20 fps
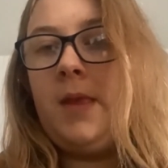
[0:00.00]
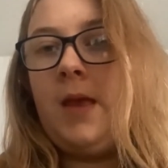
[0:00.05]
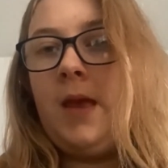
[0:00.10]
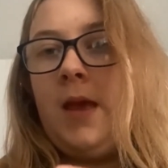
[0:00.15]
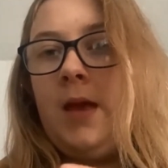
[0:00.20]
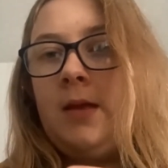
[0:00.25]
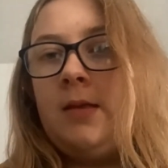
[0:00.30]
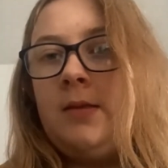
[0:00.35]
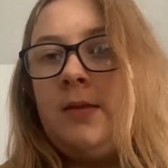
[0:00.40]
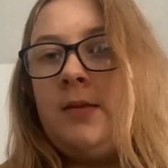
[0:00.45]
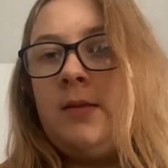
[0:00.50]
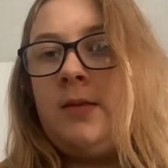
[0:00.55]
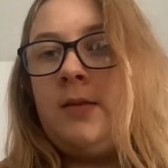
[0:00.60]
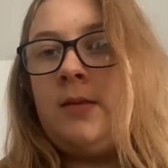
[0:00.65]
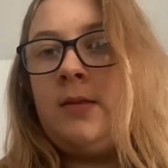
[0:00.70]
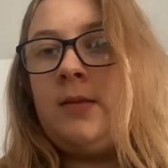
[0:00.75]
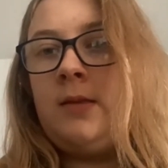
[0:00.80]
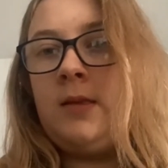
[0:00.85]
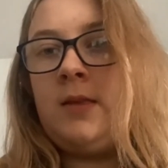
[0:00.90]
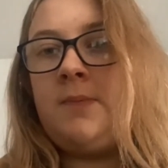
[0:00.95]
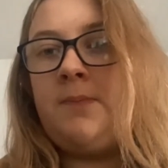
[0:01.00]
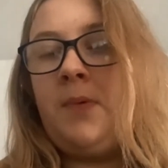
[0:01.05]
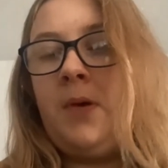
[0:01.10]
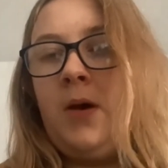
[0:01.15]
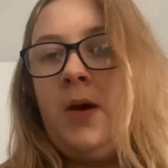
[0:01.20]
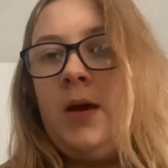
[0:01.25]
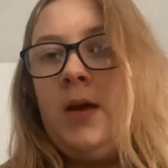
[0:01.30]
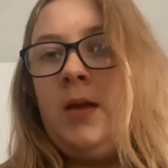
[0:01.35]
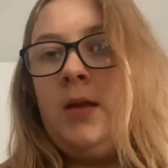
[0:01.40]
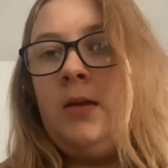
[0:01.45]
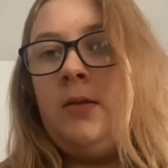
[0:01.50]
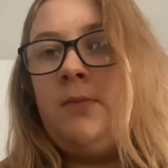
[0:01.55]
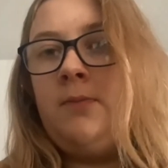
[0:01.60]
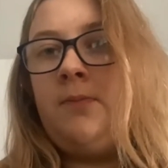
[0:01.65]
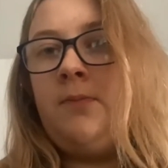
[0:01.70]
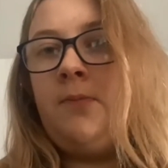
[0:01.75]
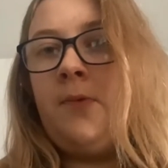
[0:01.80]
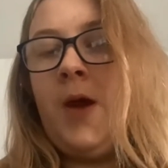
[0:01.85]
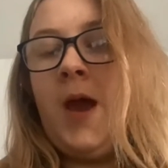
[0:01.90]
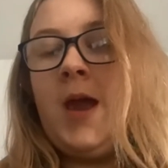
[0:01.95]
And despite
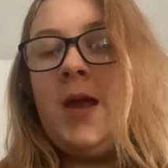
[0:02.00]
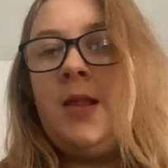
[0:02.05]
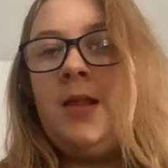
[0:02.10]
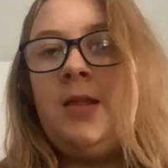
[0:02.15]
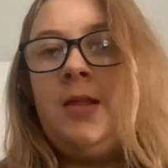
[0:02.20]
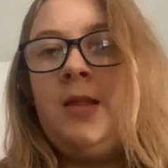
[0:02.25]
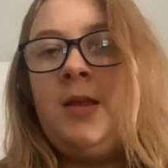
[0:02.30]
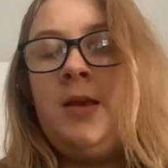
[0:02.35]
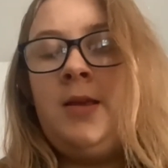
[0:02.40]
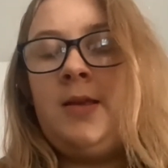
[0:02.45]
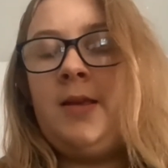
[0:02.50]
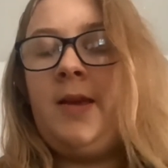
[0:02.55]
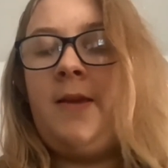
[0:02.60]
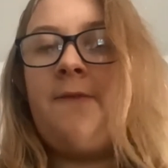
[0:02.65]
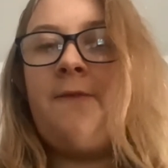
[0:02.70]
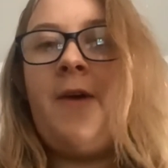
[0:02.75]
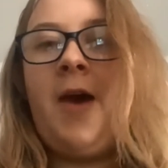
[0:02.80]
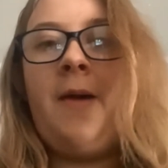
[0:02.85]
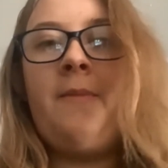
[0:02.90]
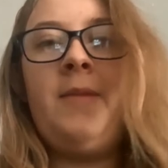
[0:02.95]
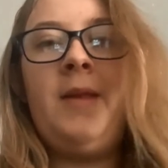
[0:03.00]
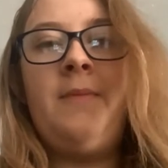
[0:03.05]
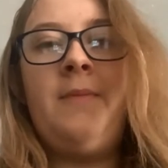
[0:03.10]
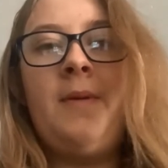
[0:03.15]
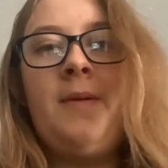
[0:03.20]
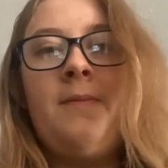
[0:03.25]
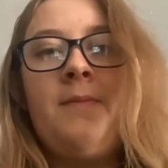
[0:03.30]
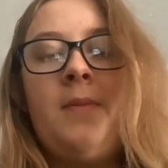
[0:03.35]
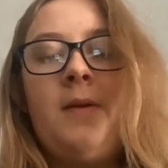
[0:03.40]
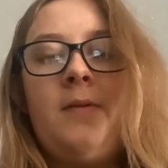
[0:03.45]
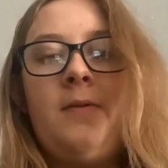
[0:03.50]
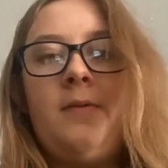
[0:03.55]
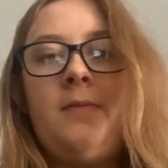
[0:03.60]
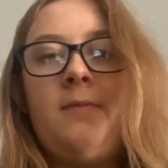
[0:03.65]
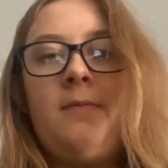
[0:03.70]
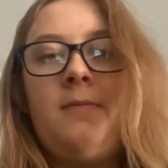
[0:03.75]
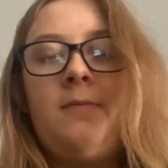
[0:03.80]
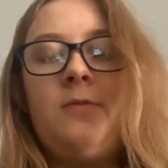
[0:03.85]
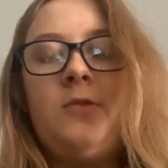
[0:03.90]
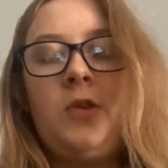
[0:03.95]
Brett losing a family member
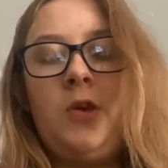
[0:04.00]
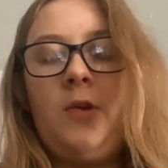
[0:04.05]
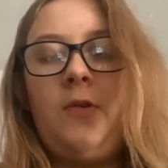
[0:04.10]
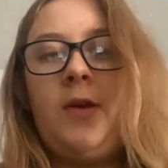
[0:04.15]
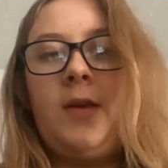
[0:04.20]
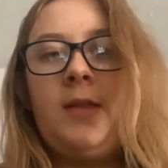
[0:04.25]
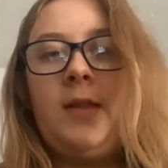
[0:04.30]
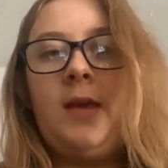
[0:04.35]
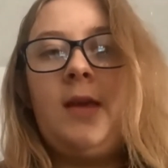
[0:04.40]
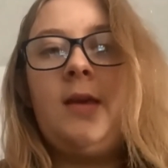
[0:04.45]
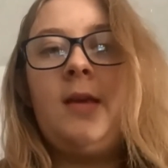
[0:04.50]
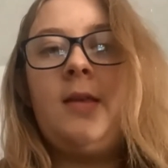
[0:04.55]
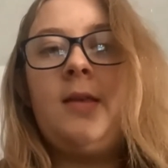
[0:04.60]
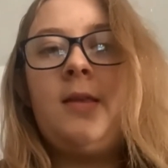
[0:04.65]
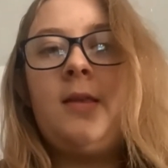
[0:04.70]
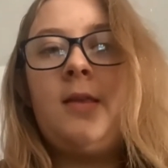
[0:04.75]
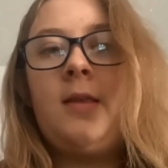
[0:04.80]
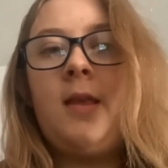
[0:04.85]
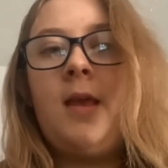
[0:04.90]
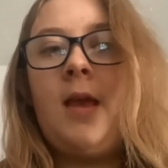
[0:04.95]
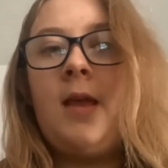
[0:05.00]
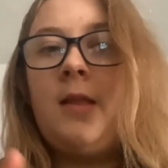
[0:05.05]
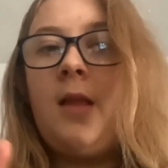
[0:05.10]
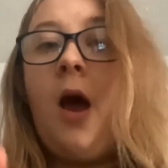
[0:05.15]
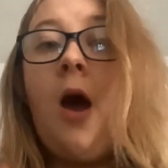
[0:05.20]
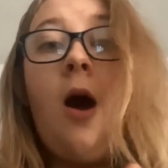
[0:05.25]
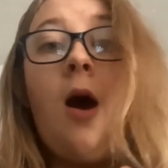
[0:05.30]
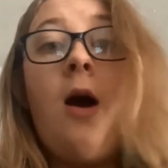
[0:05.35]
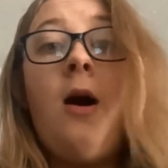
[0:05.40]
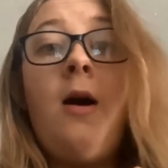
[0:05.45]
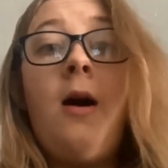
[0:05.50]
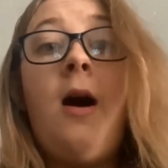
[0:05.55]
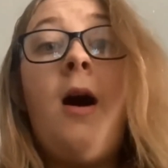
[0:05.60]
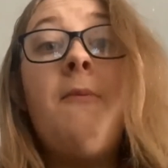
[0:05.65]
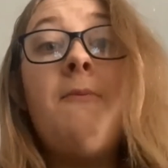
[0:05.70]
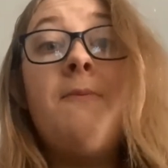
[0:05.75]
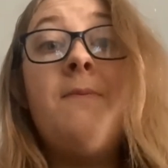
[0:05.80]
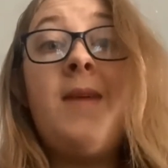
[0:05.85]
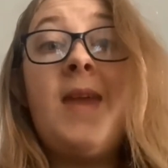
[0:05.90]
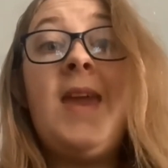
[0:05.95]
during this, and
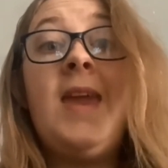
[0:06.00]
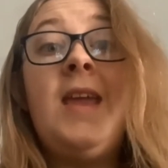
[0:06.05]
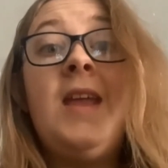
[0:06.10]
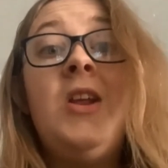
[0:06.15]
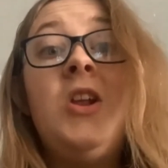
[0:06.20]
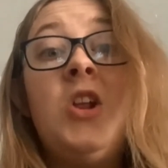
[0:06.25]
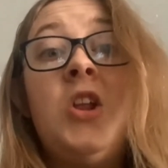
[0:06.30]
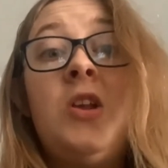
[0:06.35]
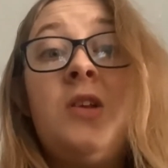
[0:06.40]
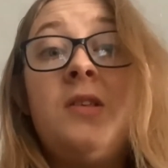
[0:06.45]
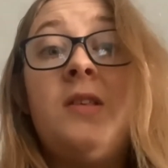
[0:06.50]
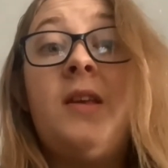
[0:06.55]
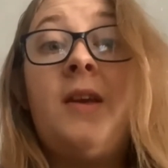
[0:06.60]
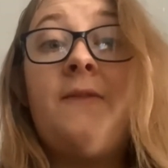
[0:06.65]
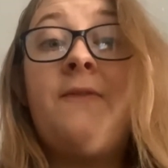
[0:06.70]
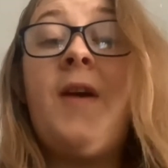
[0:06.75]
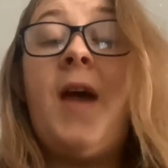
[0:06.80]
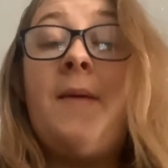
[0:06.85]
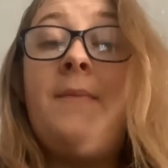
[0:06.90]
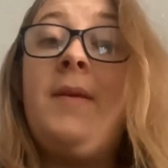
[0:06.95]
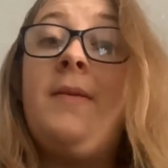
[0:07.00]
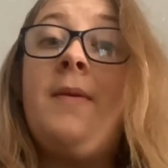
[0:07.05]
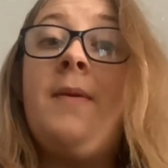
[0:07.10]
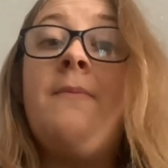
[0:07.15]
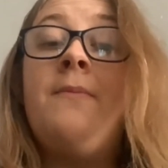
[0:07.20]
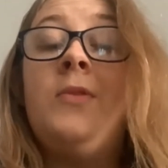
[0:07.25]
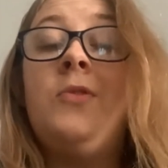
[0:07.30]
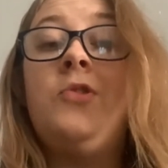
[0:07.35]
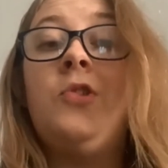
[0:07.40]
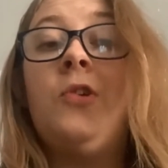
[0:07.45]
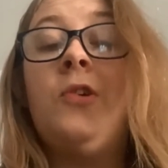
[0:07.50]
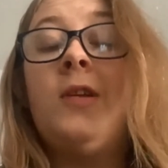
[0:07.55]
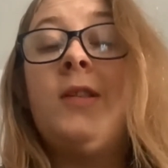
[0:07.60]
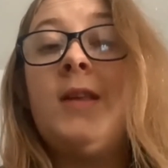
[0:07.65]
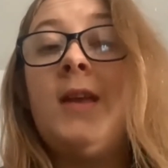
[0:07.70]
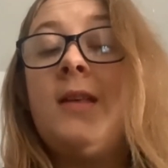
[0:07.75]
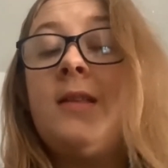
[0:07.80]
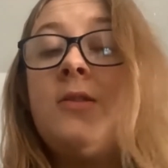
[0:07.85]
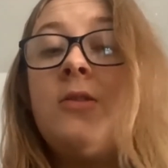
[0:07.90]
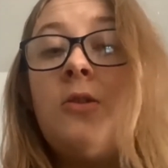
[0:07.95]
me losing a family member during
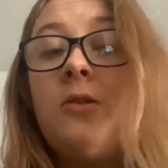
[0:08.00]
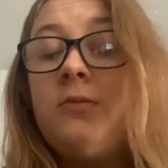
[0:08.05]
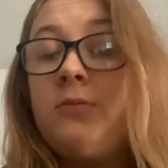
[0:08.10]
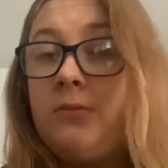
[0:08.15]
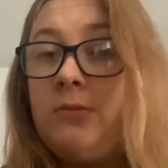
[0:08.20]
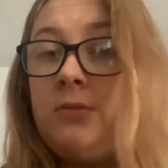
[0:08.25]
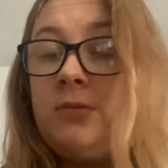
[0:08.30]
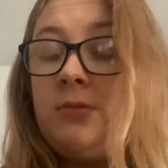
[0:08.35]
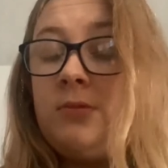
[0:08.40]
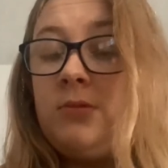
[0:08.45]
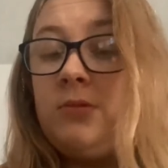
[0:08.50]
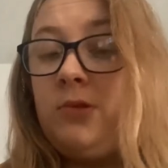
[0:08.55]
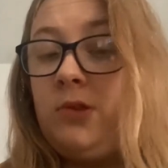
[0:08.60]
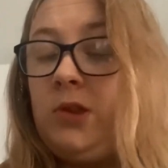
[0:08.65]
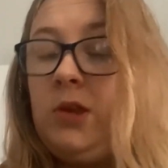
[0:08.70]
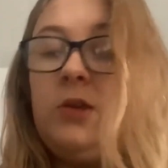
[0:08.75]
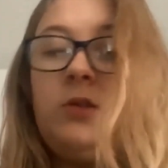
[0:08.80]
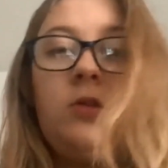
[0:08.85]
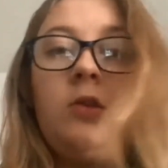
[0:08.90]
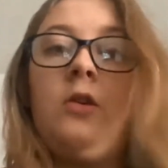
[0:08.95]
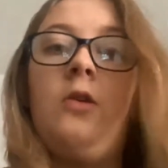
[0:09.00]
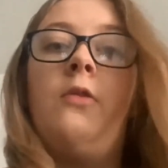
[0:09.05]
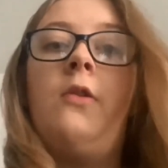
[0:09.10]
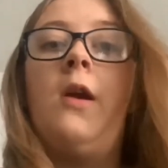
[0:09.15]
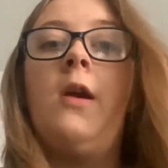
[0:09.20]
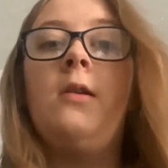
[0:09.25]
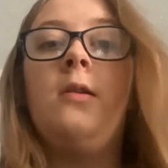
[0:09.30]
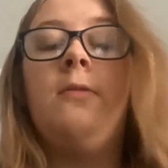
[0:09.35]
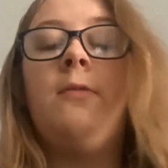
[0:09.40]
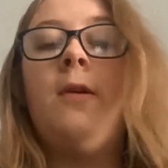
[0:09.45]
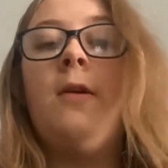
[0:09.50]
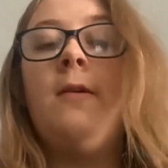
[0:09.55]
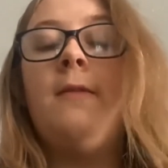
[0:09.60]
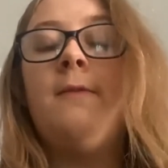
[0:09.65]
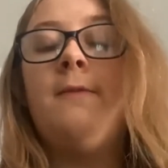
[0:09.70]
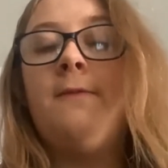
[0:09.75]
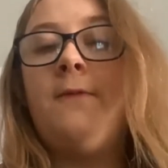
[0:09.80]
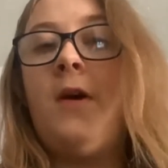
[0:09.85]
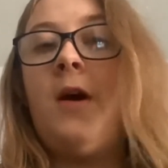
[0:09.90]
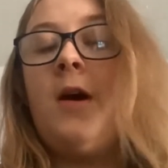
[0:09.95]
this, not due to
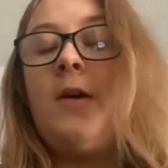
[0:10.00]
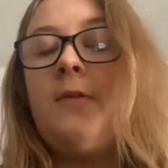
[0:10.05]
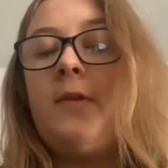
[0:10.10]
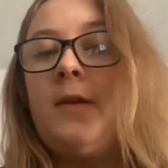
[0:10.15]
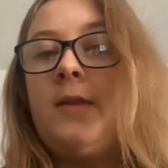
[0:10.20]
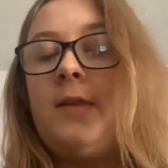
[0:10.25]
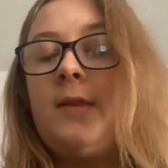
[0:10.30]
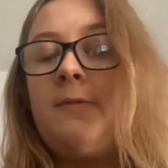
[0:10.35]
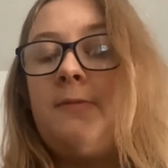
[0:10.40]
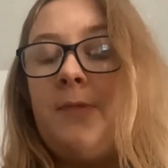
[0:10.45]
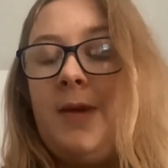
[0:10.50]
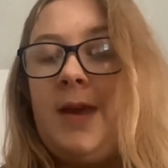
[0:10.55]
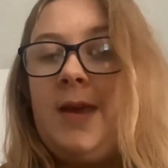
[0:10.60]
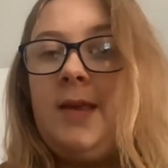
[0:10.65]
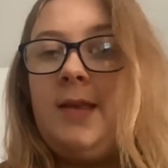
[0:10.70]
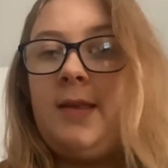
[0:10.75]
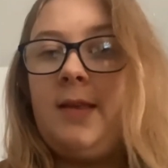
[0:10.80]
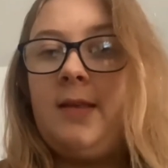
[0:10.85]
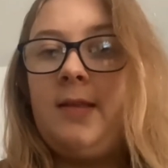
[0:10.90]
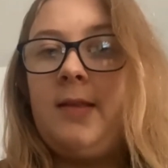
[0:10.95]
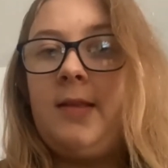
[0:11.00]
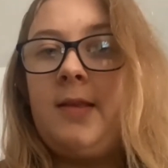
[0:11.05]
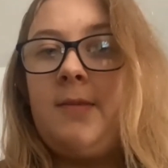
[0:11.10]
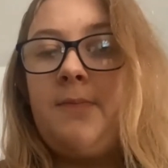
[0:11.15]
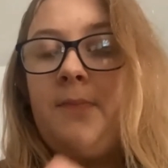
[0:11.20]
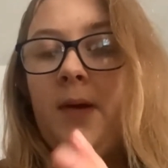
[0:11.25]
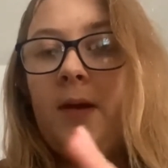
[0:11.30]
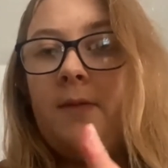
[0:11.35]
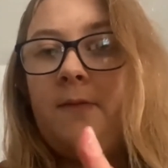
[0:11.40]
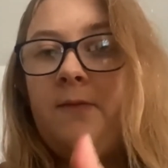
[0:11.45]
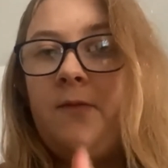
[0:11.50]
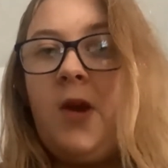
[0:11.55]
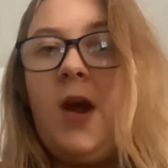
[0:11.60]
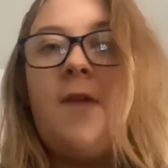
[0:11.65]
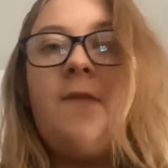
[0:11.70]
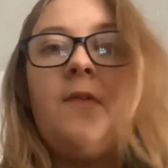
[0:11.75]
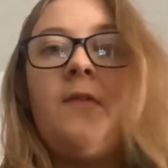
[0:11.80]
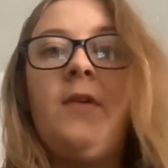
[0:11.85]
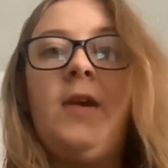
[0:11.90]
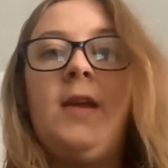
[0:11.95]
coronavirus reasons, but for
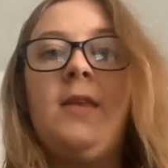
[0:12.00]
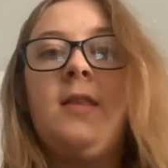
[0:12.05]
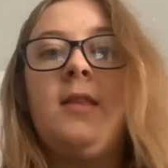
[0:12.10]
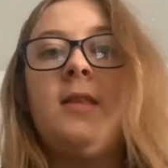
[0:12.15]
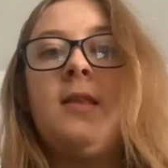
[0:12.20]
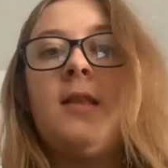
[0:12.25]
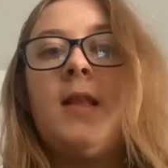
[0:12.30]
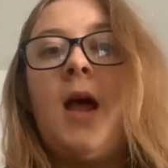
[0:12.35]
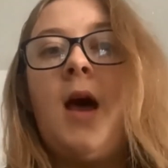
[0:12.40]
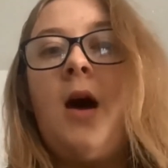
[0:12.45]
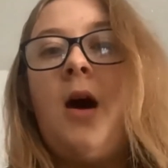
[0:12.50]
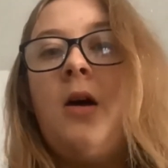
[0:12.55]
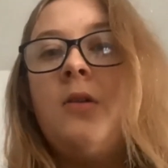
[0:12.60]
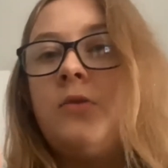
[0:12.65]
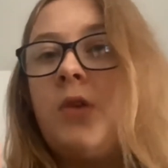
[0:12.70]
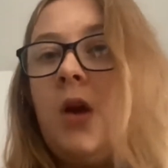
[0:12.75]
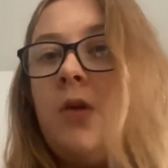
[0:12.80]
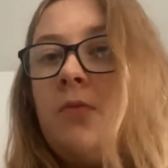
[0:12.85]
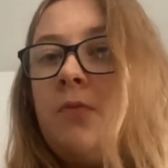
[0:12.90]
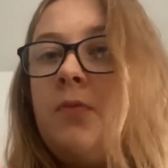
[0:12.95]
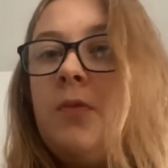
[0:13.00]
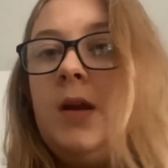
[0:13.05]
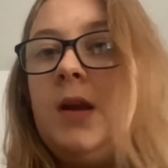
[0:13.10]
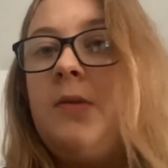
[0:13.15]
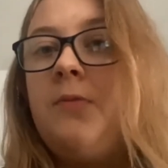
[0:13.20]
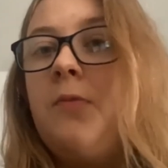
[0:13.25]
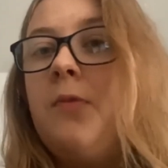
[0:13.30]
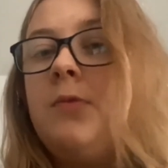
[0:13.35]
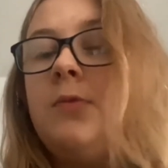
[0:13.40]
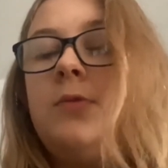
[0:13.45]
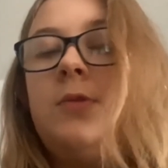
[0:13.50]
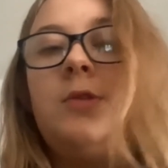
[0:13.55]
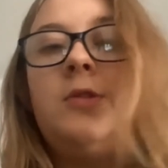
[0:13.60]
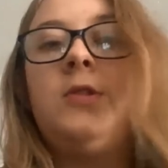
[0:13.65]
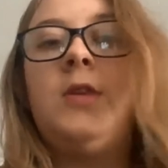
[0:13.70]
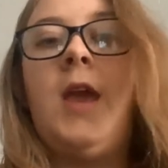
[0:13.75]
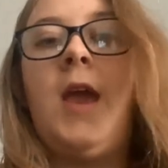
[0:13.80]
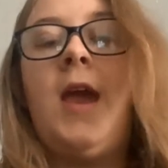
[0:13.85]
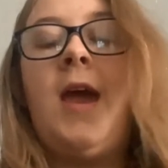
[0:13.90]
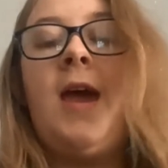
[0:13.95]
other reasons that I don't really want to
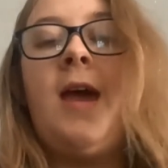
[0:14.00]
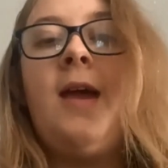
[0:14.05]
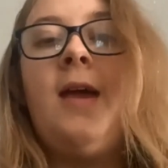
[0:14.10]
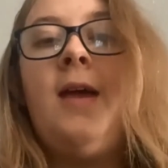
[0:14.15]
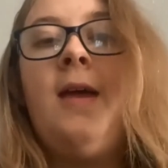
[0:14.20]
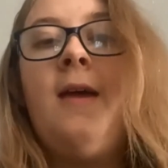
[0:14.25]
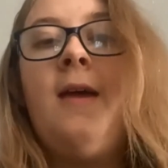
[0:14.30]
share